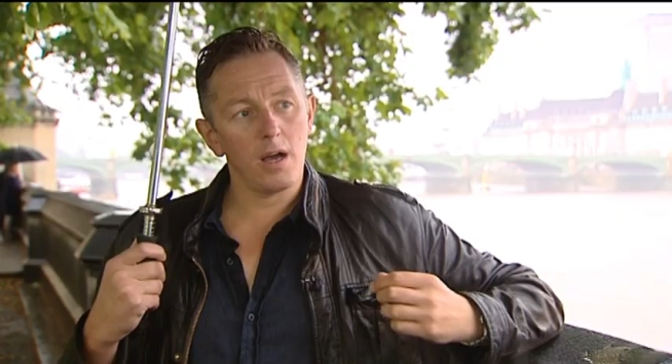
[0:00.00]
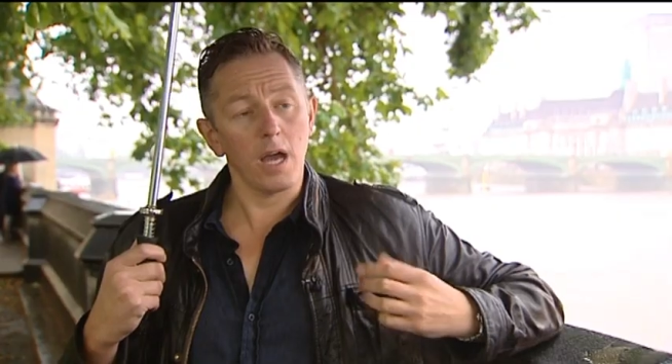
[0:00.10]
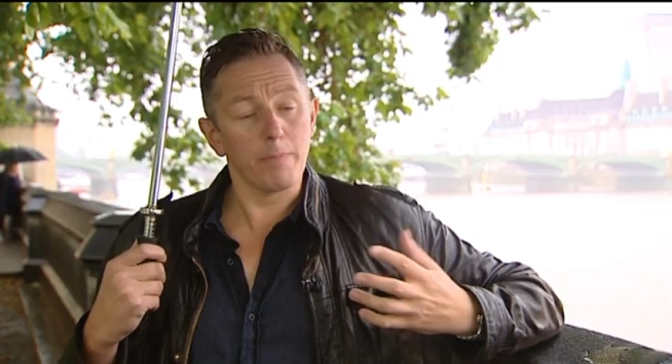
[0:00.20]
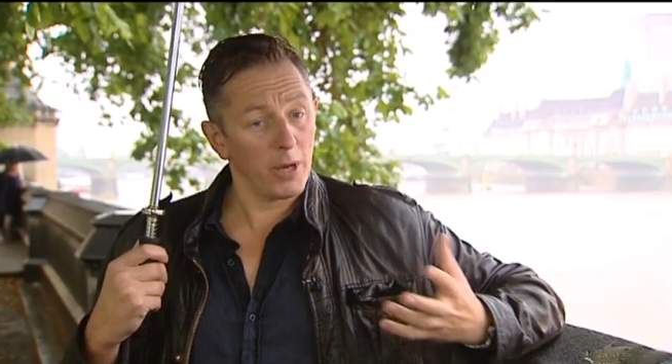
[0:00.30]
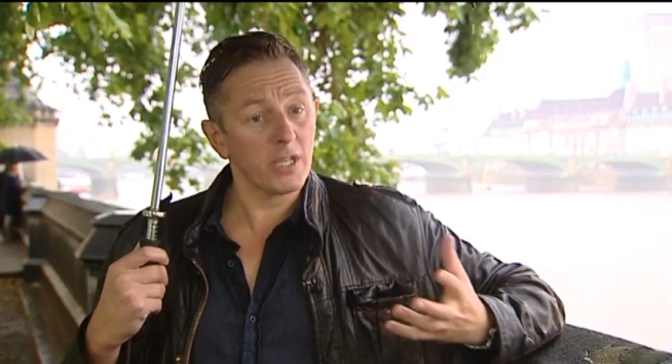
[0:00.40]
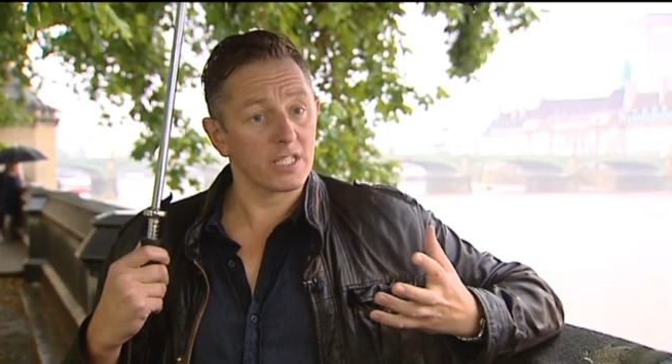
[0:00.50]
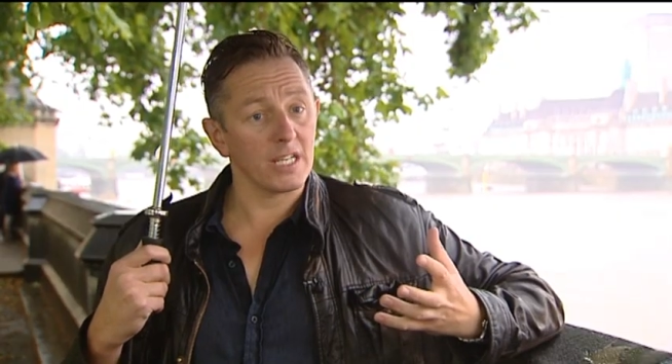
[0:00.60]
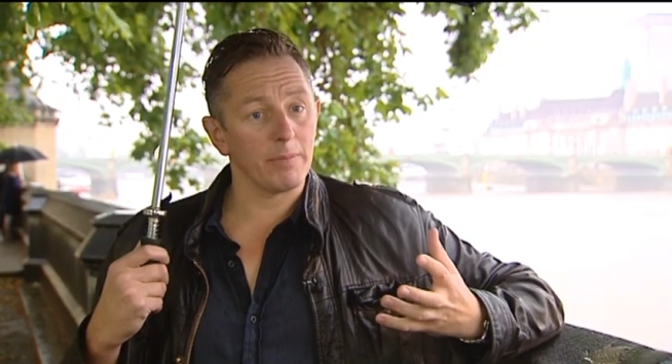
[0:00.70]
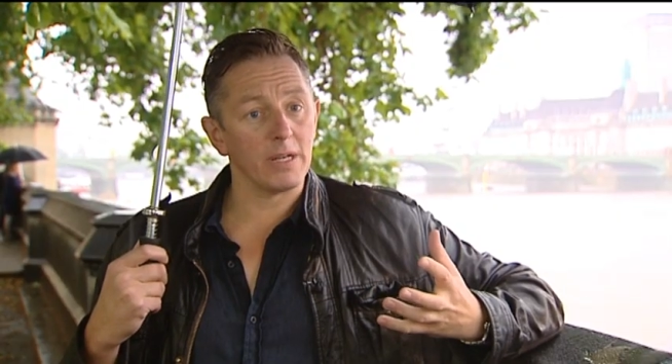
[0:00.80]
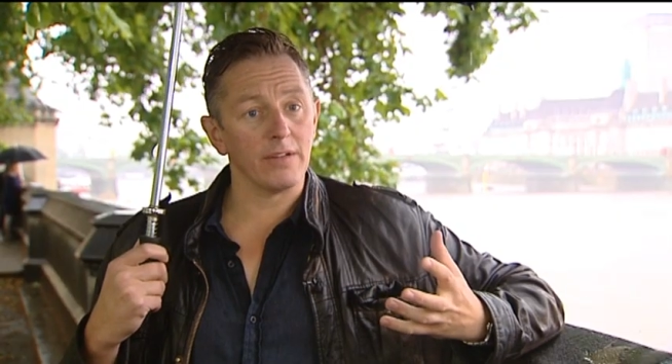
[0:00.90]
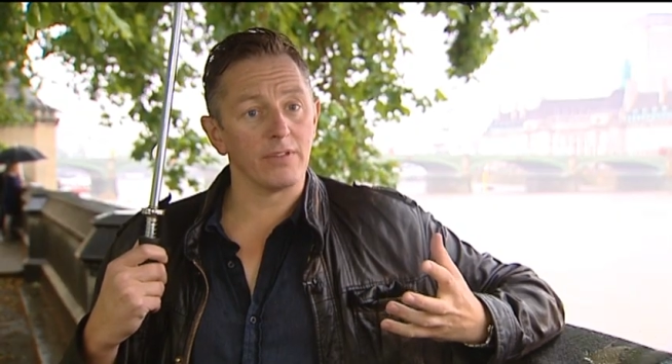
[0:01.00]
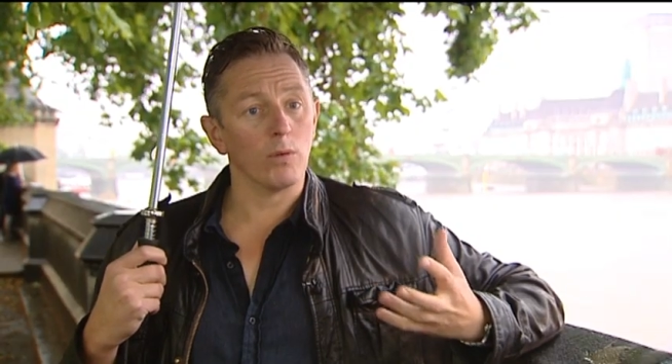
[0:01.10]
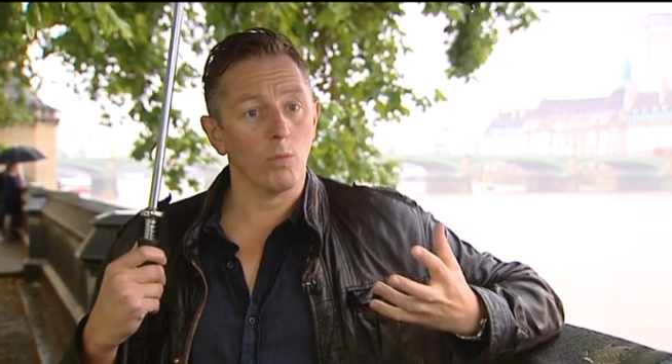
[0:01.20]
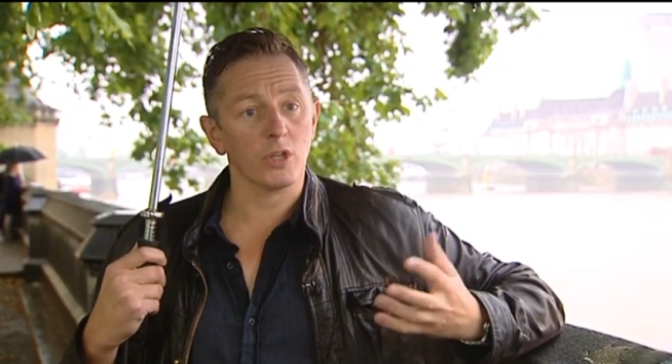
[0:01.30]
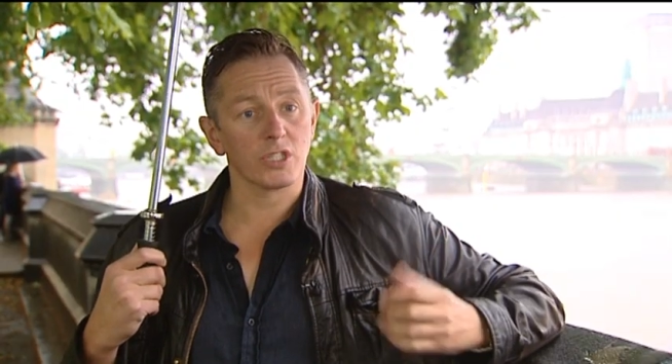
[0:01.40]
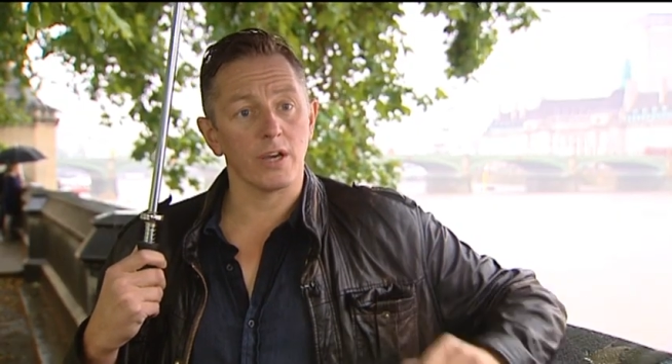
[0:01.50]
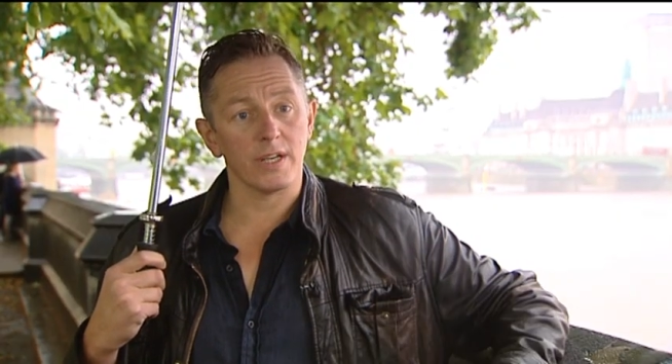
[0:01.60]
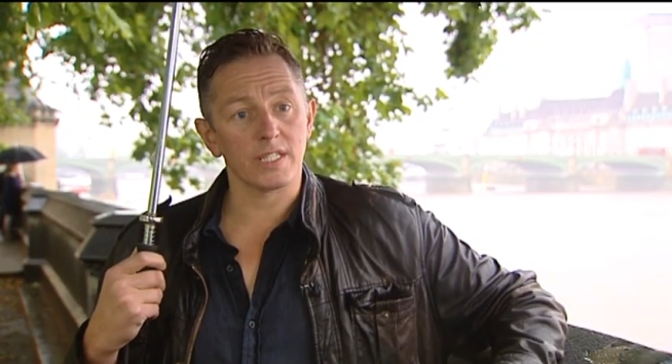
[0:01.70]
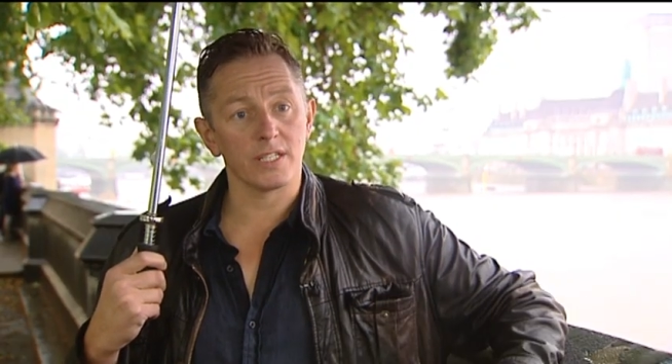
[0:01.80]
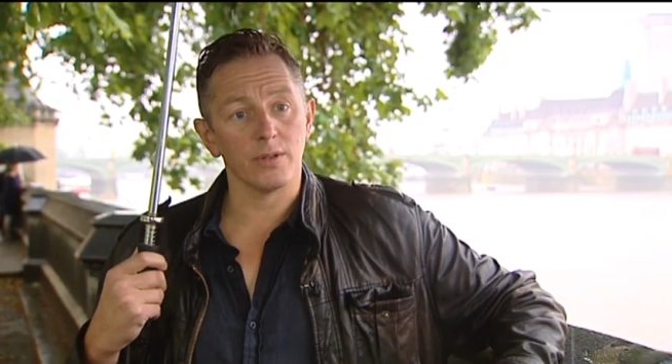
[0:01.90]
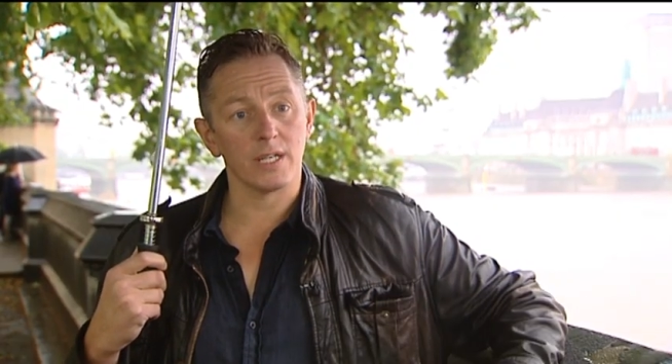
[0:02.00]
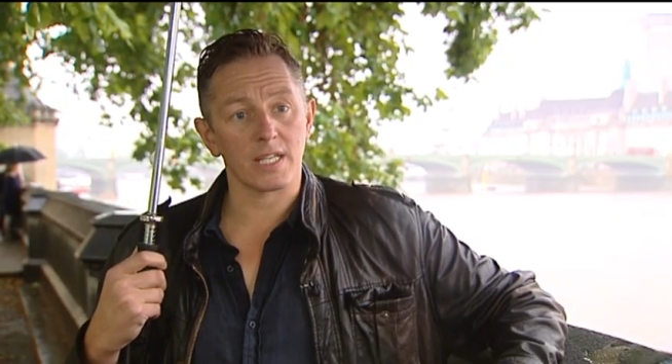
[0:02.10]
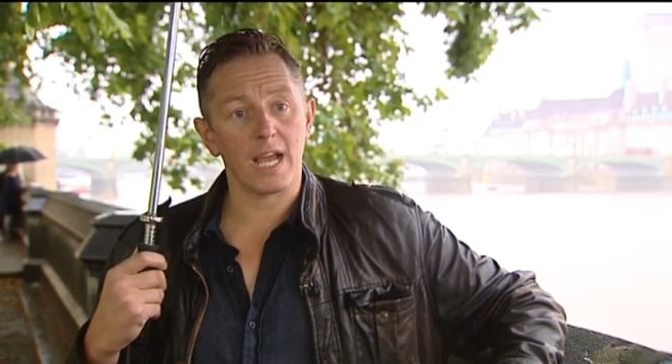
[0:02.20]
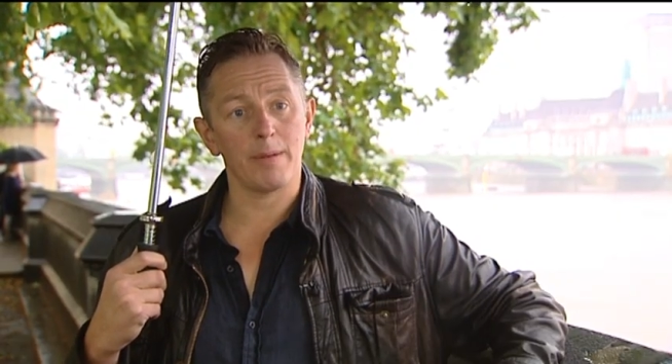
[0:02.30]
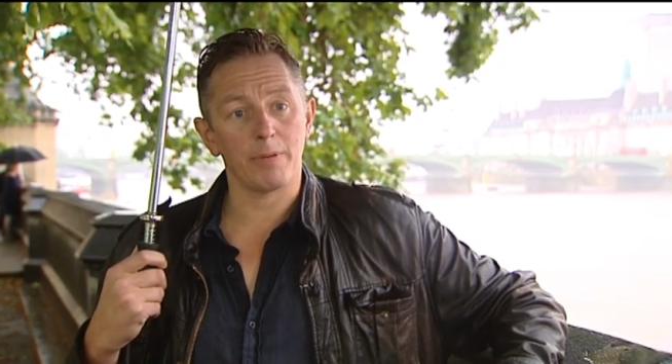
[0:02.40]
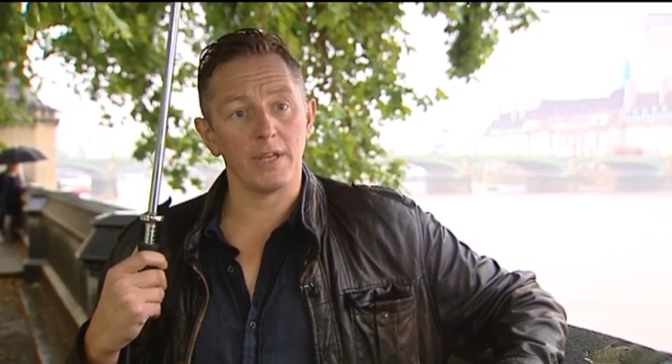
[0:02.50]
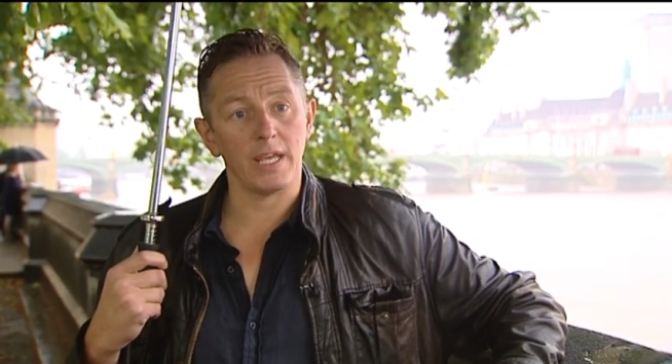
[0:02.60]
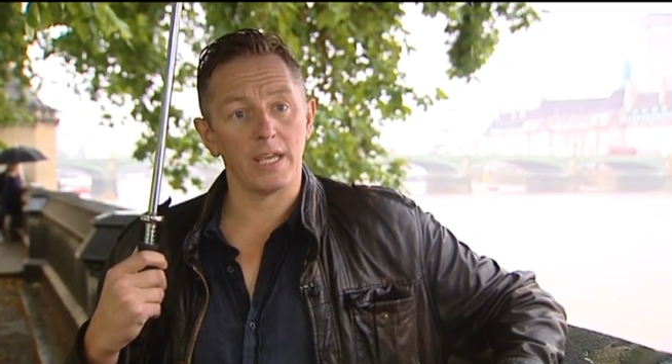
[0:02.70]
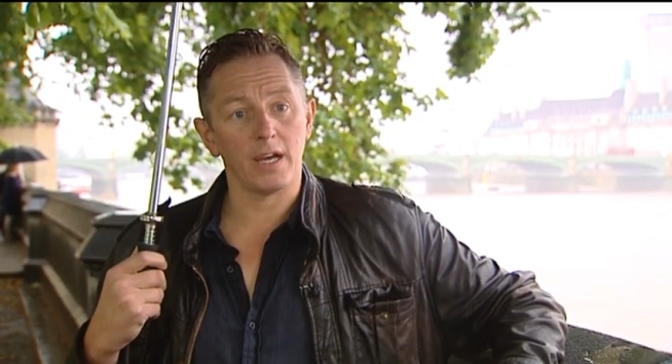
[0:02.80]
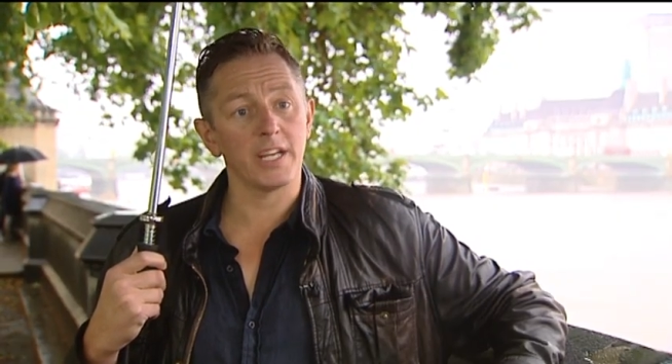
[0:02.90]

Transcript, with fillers: I personally believed that it was going to happen here. I